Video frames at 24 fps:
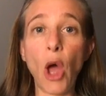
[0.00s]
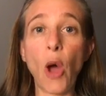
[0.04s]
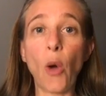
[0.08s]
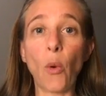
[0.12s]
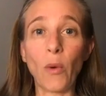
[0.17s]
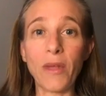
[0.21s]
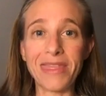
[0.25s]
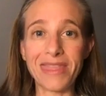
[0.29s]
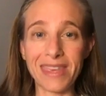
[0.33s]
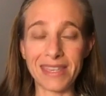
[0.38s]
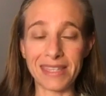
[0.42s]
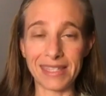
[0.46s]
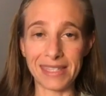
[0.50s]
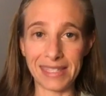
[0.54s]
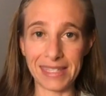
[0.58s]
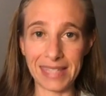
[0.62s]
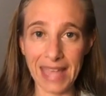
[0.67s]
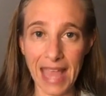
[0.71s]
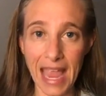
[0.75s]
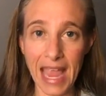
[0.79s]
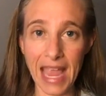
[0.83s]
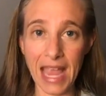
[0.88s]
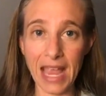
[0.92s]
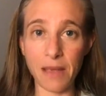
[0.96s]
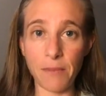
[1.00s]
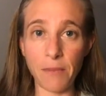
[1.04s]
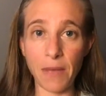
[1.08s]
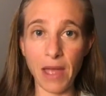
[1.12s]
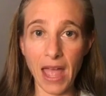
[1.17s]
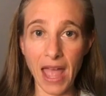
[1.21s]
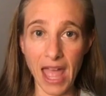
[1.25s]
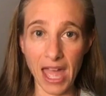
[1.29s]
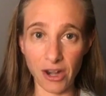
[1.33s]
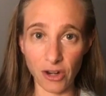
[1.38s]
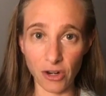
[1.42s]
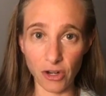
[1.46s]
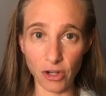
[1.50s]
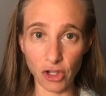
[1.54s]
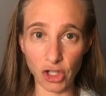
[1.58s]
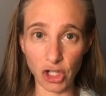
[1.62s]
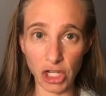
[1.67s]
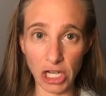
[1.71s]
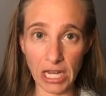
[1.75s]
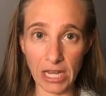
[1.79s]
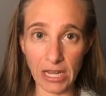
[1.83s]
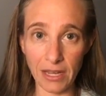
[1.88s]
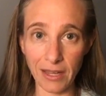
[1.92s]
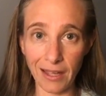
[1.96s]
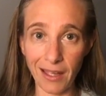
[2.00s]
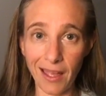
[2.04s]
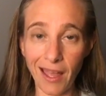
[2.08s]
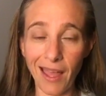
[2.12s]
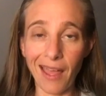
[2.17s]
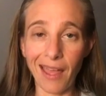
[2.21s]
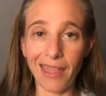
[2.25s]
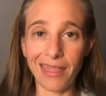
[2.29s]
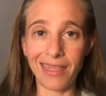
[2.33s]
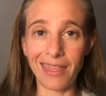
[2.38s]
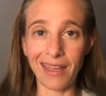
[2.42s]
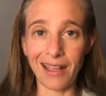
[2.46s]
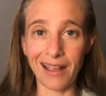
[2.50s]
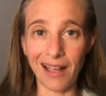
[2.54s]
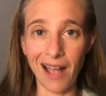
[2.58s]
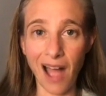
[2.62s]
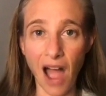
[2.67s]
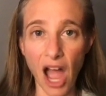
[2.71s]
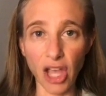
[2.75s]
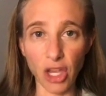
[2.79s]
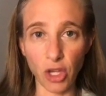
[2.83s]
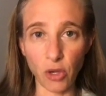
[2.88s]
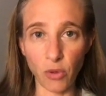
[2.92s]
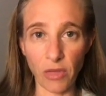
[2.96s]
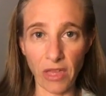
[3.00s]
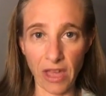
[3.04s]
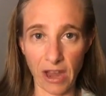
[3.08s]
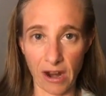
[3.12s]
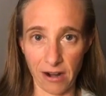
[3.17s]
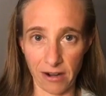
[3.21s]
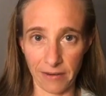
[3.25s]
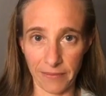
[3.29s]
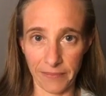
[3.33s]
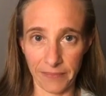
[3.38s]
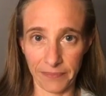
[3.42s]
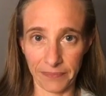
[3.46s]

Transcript: with the same energy that got you there.